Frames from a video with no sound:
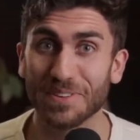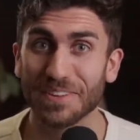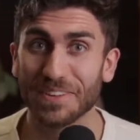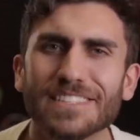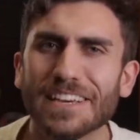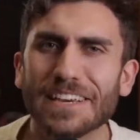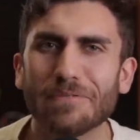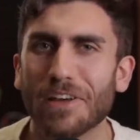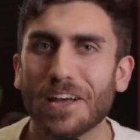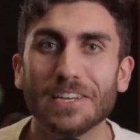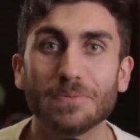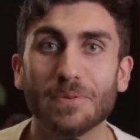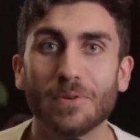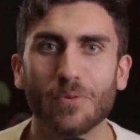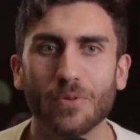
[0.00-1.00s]
It's like if a
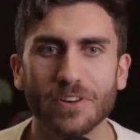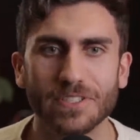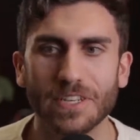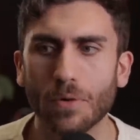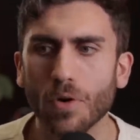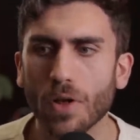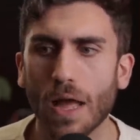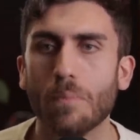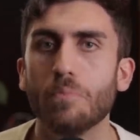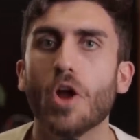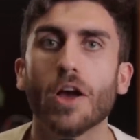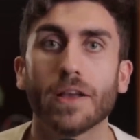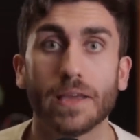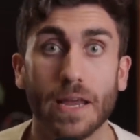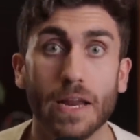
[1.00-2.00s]
husband were to say, well, I'm
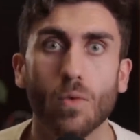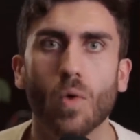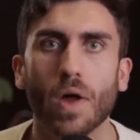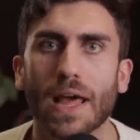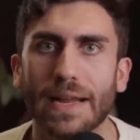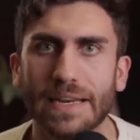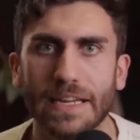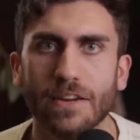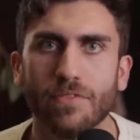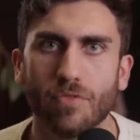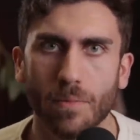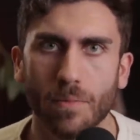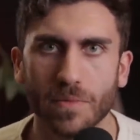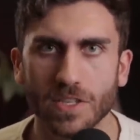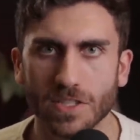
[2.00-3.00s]
not getting what I need
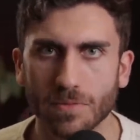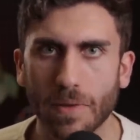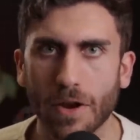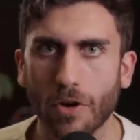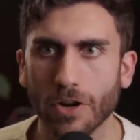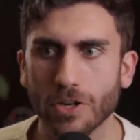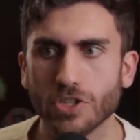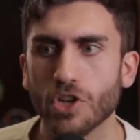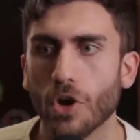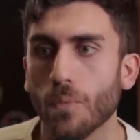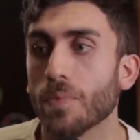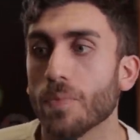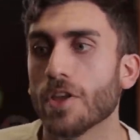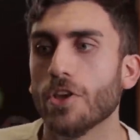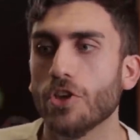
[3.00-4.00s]
from this marriage. So,
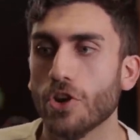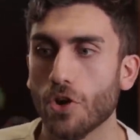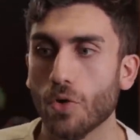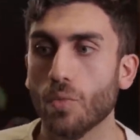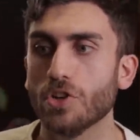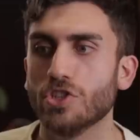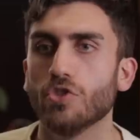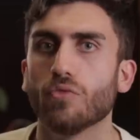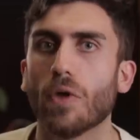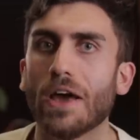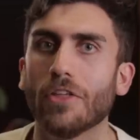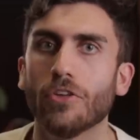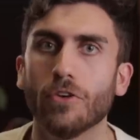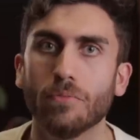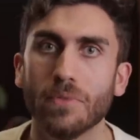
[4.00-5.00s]
you know, would you
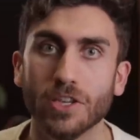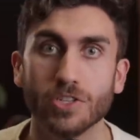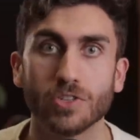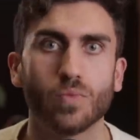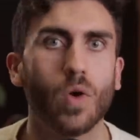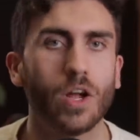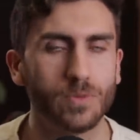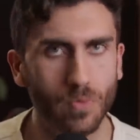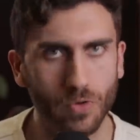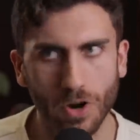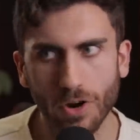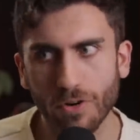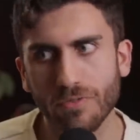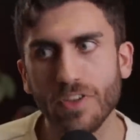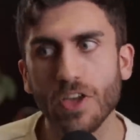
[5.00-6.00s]
rather me just watch
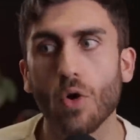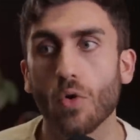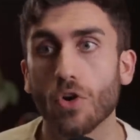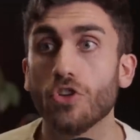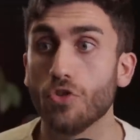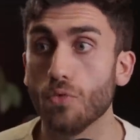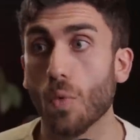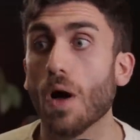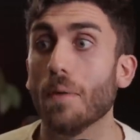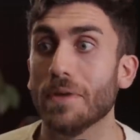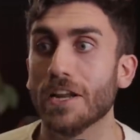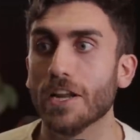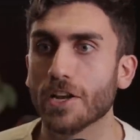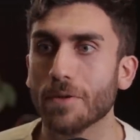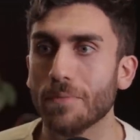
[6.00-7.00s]
pornography or you want
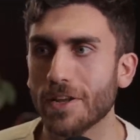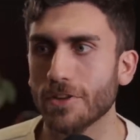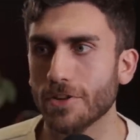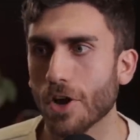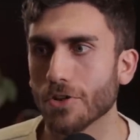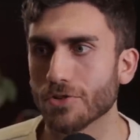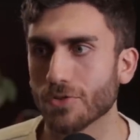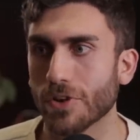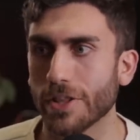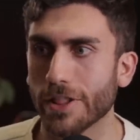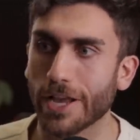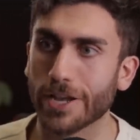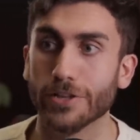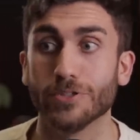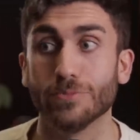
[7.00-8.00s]
me to commit adultery?
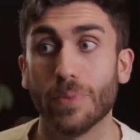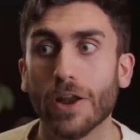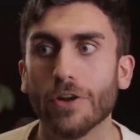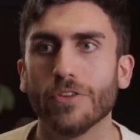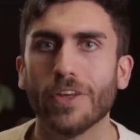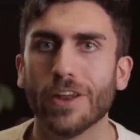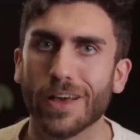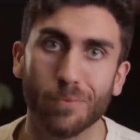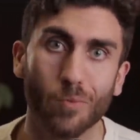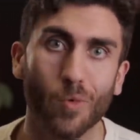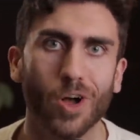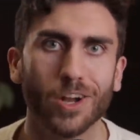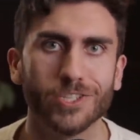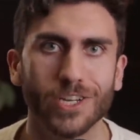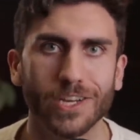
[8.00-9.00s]
Like, it's better that I'm
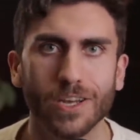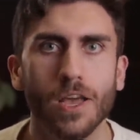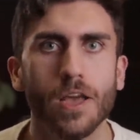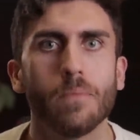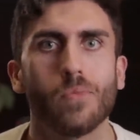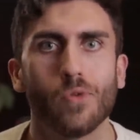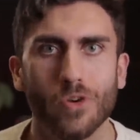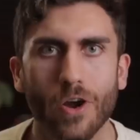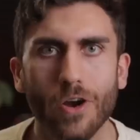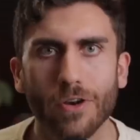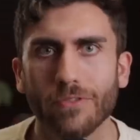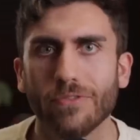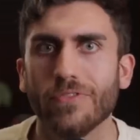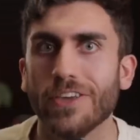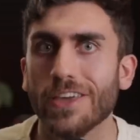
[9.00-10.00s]
watching
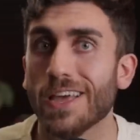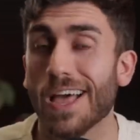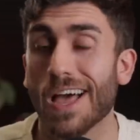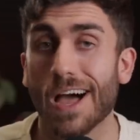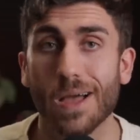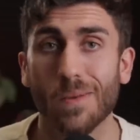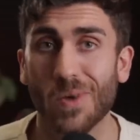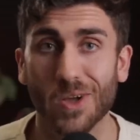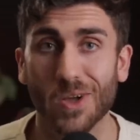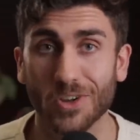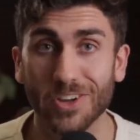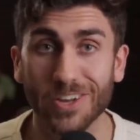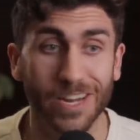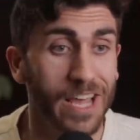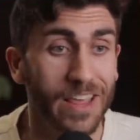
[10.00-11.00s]
pornography. I'm all
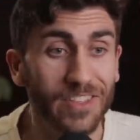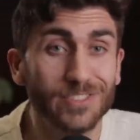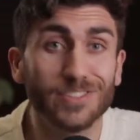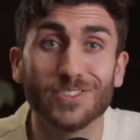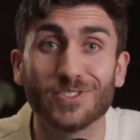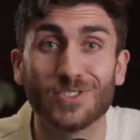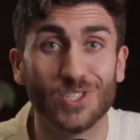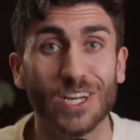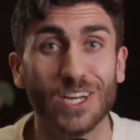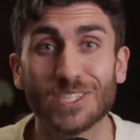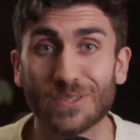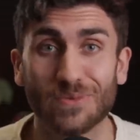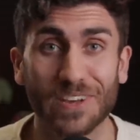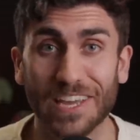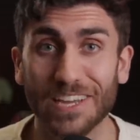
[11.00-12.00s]
good. This is
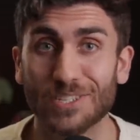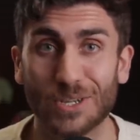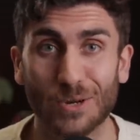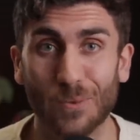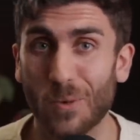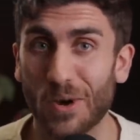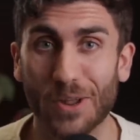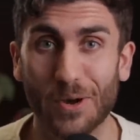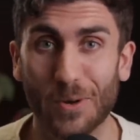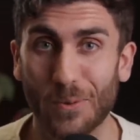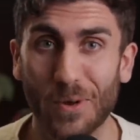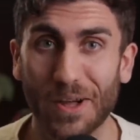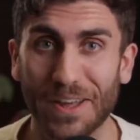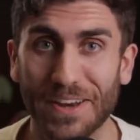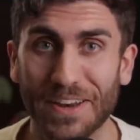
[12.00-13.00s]
justification one oh
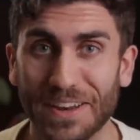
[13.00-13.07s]
one.